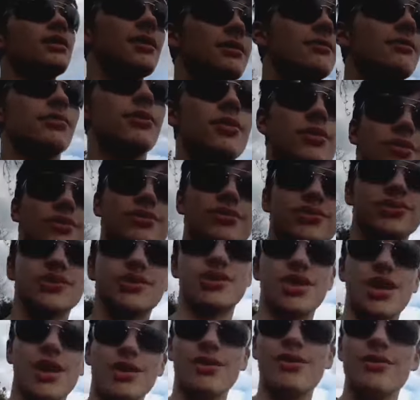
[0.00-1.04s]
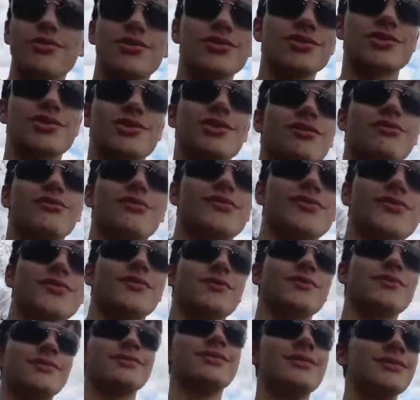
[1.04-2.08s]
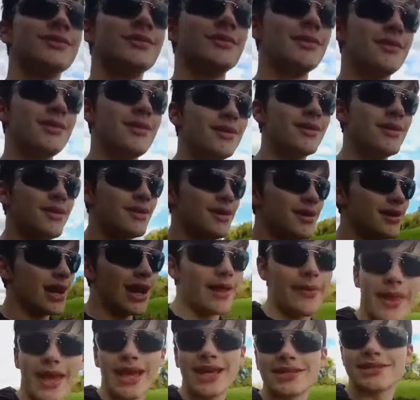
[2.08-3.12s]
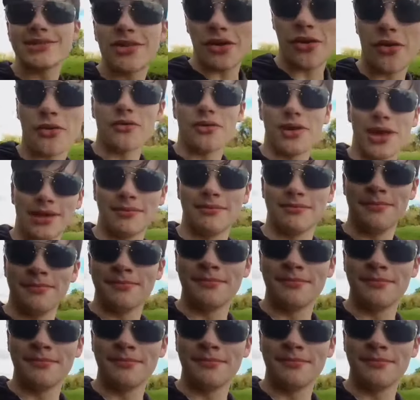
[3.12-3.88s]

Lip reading: Because who doesn't love a nice horror game?